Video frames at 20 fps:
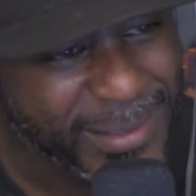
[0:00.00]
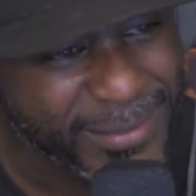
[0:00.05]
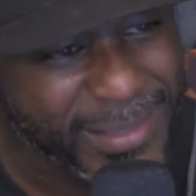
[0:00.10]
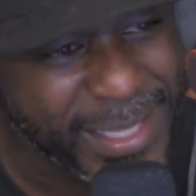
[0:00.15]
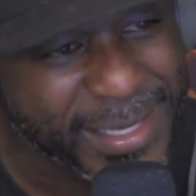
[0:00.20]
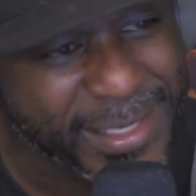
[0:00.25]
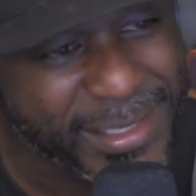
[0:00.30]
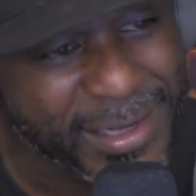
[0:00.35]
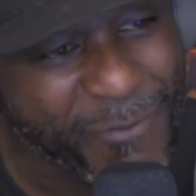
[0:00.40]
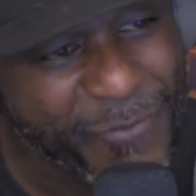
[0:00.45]
that
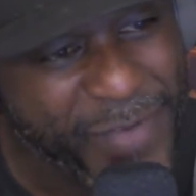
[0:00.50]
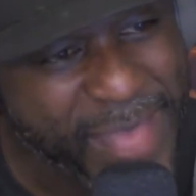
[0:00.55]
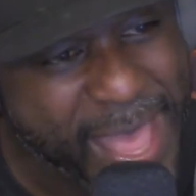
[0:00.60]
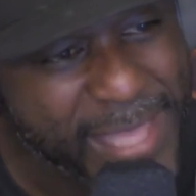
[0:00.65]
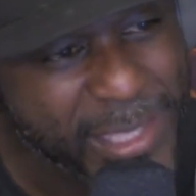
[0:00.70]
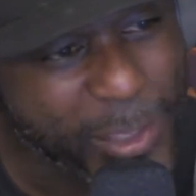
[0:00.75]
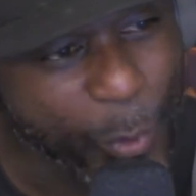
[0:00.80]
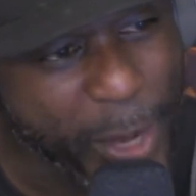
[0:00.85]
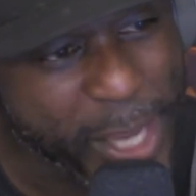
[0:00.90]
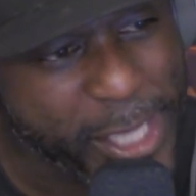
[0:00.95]
they can
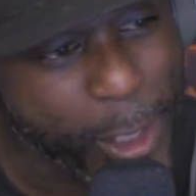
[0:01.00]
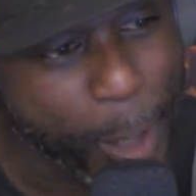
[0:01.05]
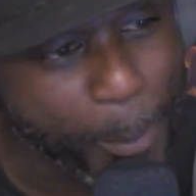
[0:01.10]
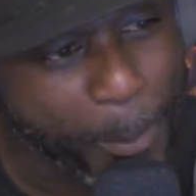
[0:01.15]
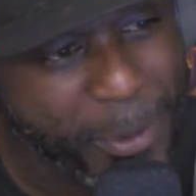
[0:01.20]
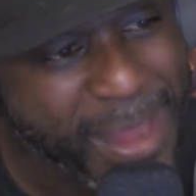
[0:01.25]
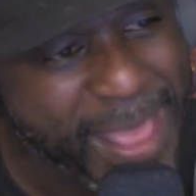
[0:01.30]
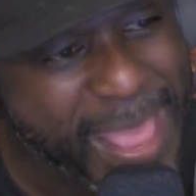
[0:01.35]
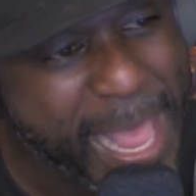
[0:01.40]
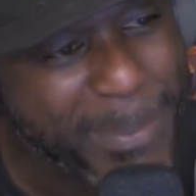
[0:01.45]
evaluate or
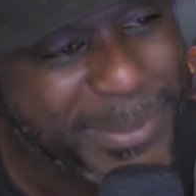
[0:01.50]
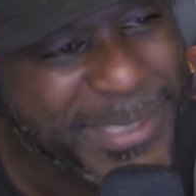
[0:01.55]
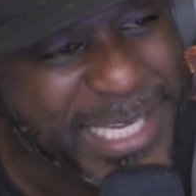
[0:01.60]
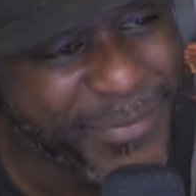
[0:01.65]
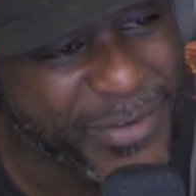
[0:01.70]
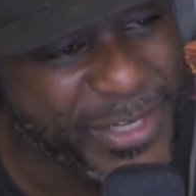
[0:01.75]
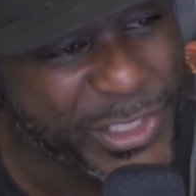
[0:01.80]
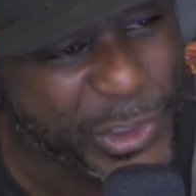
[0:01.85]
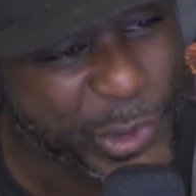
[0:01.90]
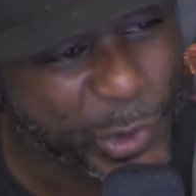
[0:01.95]
perhaps
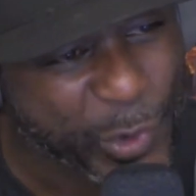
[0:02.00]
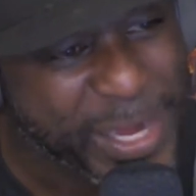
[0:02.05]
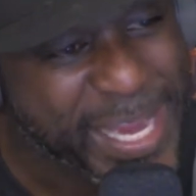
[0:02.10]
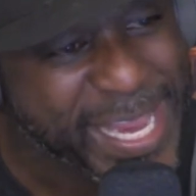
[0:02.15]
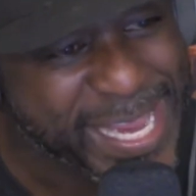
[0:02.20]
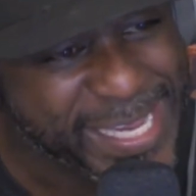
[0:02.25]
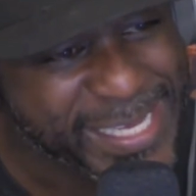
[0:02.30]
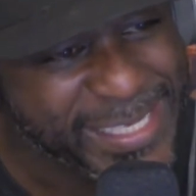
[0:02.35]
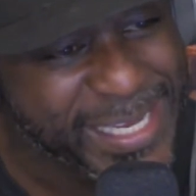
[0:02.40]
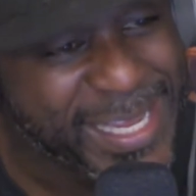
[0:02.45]
even
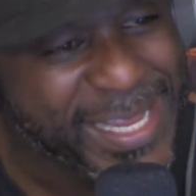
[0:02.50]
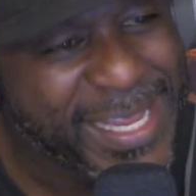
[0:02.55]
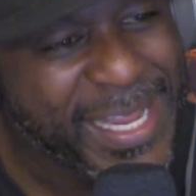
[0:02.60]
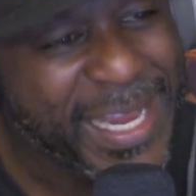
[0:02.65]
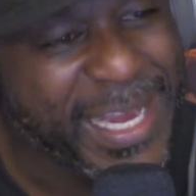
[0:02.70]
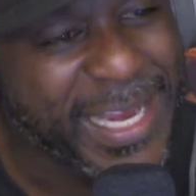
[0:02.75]
trade,